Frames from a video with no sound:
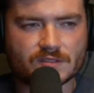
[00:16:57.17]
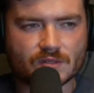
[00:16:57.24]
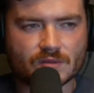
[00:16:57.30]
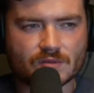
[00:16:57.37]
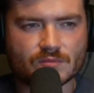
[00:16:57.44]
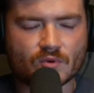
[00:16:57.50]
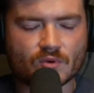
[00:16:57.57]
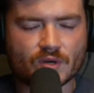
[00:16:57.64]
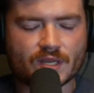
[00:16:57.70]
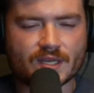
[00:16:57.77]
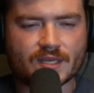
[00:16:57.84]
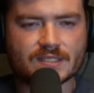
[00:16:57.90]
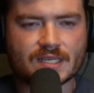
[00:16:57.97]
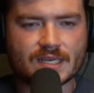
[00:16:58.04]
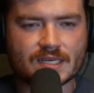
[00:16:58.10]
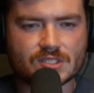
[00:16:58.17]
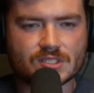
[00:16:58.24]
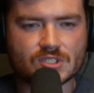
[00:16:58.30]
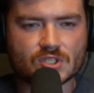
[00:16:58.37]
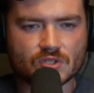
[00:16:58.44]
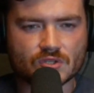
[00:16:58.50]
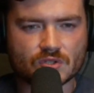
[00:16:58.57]
So it was morning of day
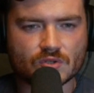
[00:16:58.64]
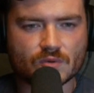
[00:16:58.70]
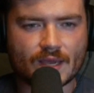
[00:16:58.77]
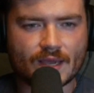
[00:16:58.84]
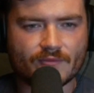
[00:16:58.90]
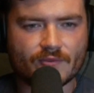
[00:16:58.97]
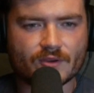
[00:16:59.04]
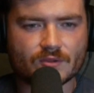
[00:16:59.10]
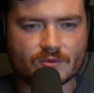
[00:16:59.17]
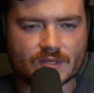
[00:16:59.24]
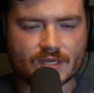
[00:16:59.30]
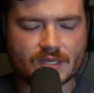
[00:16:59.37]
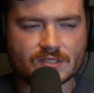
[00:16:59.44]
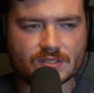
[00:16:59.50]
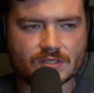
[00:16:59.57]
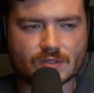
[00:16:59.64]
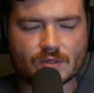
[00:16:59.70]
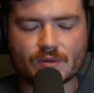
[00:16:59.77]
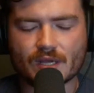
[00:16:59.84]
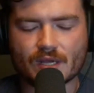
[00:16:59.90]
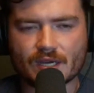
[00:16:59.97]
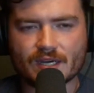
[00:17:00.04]
2, halfway through day 2,
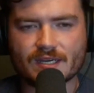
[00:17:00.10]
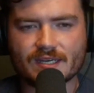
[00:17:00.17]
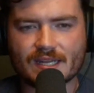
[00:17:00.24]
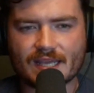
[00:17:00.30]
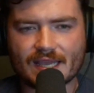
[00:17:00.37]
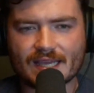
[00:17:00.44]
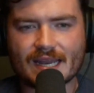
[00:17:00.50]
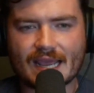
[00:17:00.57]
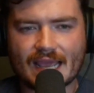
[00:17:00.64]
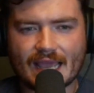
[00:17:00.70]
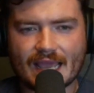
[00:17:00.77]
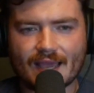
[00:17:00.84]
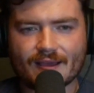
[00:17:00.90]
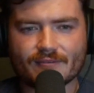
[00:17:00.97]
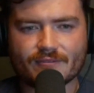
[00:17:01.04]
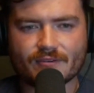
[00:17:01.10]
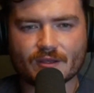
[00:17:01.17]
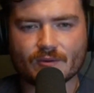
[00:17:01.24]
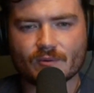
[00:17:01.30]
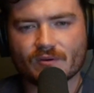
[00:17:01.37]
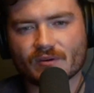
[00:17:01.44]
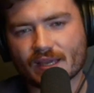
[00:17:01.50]
we had hunted a day and a half
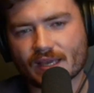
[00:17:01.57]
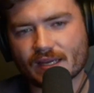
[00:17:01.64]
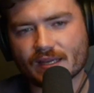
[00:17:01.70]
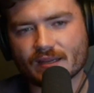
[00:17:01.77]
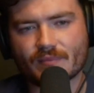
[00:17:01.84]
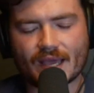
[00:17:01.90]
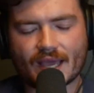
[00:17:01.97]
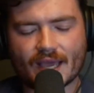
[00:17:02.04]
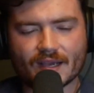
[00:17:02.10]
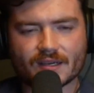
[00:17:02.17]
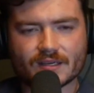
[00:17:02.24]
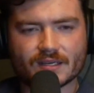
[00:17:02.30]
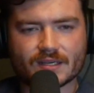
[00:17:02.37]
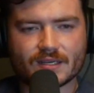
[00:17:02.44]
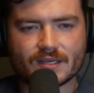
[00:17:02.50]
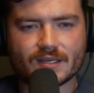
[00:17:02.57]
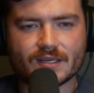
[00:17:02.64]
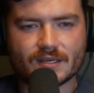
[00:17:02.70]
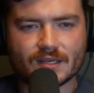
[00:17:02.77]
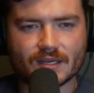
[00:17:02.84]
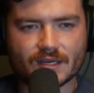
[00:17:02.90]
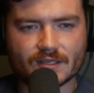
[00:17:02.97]
and we were headed back
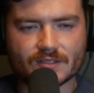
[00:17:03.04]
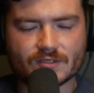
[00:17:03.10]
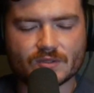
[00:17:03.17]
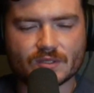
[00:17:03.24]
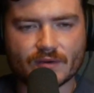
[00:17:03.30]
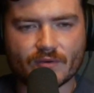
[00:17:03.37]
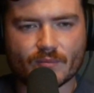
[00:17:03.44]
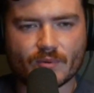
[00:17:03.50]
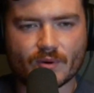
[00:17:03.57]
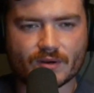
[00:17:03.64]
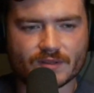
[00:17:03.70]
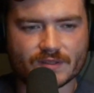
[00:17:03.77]
to a different part of the